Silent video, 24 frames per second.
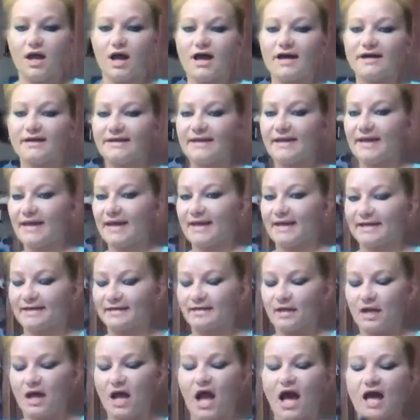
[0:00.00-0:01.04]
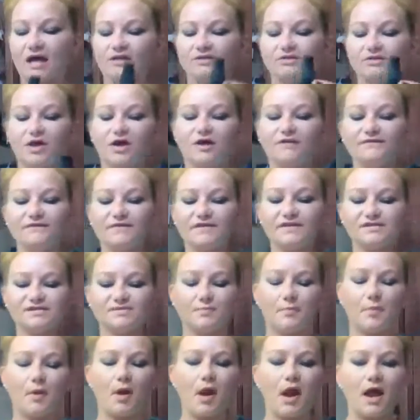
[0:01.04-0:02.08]
again, I love this
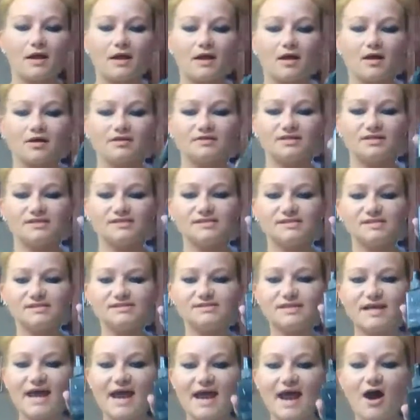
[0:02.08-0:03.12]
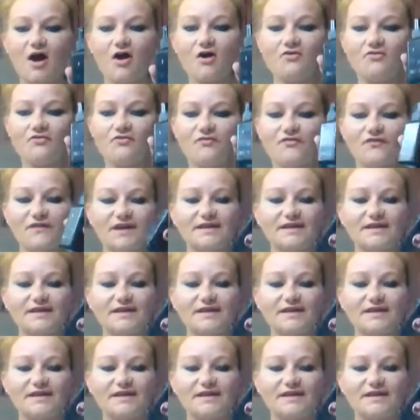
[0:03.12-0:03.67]
product. This is e.l.f.